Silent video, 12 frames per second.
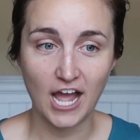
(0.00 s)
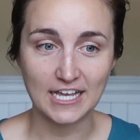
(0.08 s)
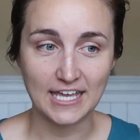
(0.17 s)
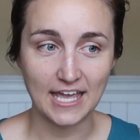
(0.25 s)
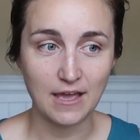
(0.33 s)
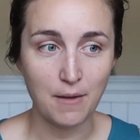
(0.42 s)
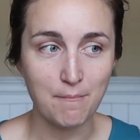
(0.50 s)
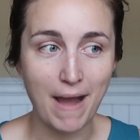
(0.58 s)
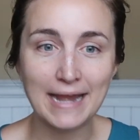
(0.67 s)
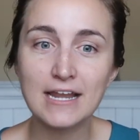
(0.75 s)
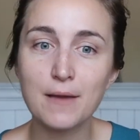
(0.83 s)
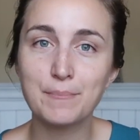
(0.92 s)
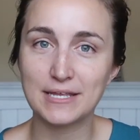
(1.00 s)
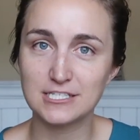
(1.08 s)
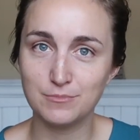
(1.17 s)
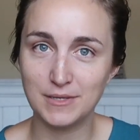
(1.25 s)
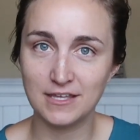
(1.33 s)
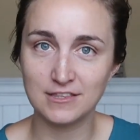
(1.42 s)
I might not
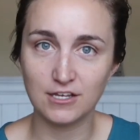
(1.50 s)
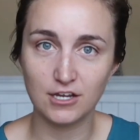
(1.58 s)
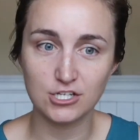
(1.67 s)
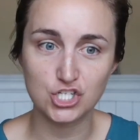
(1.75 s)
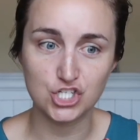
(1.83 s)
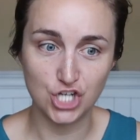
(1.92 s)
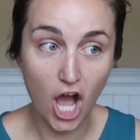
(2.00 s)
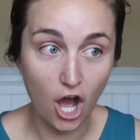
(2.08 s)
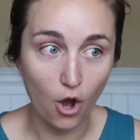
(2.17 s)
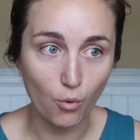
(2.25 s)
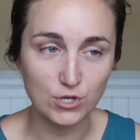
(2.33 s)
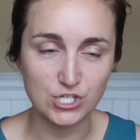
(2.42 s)
get to be in the show,